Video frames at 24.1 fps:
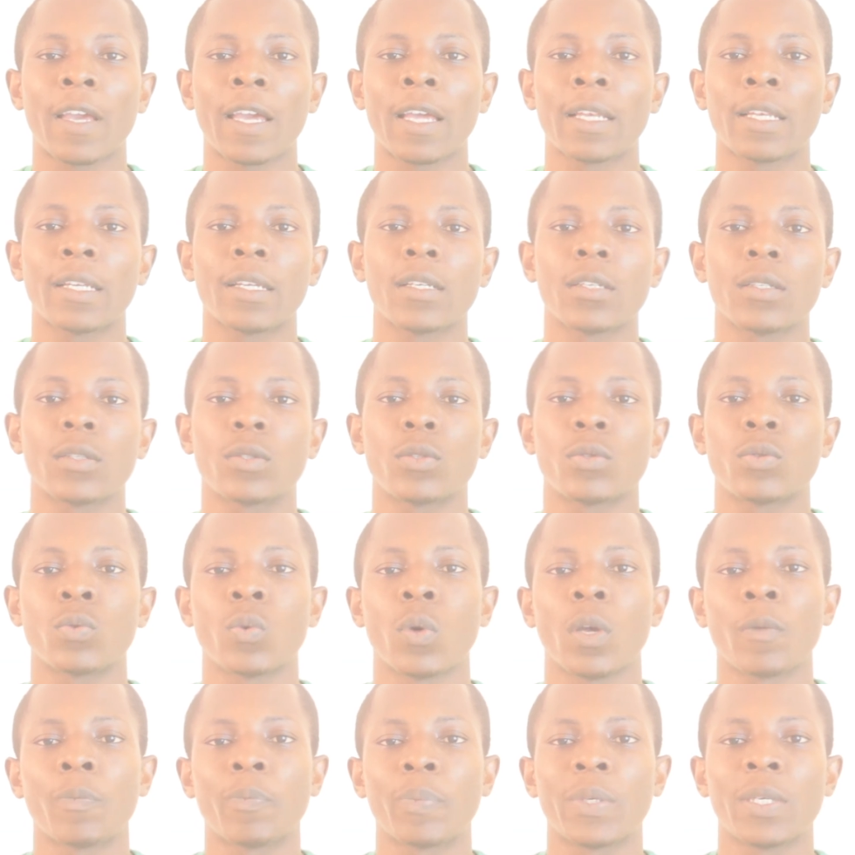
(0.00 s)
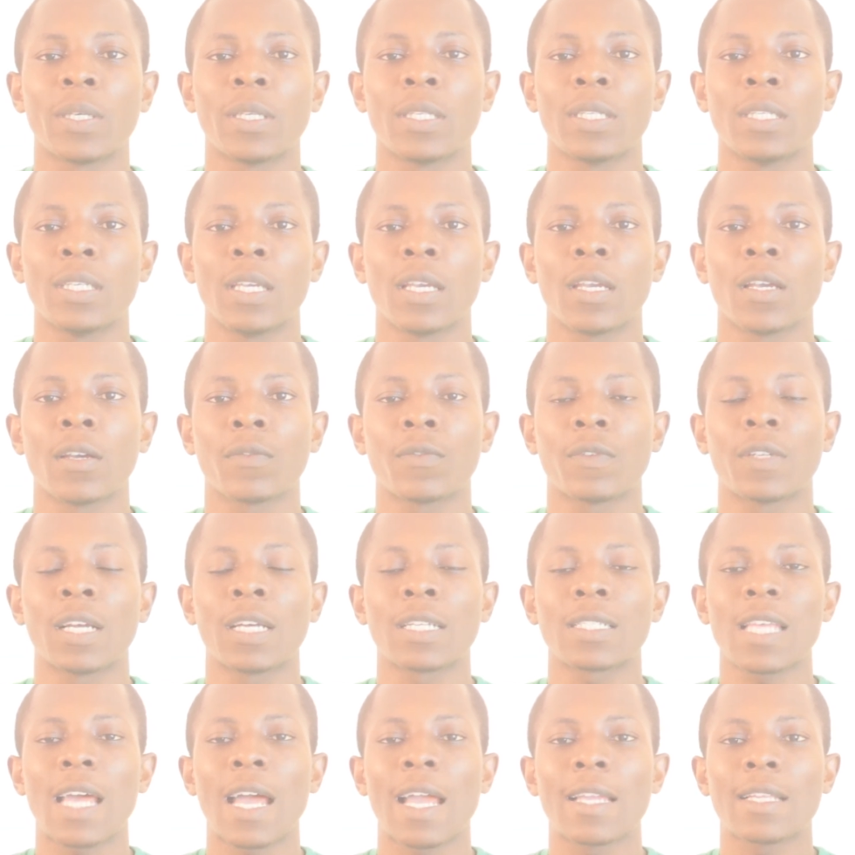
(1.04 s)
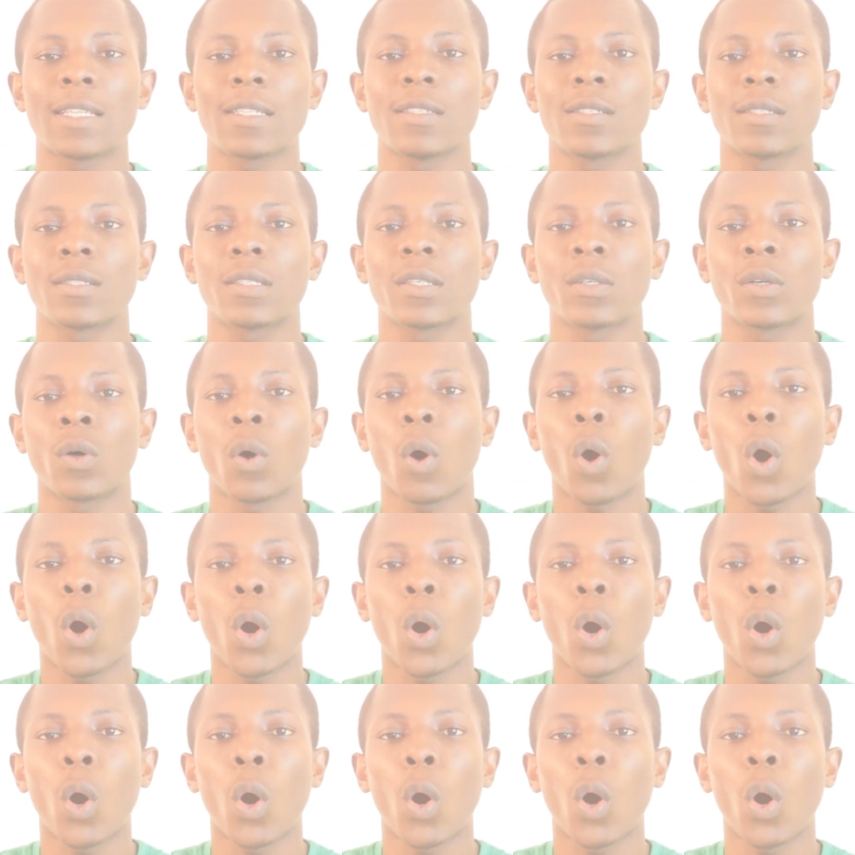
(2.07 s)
a link to a PDF that I detail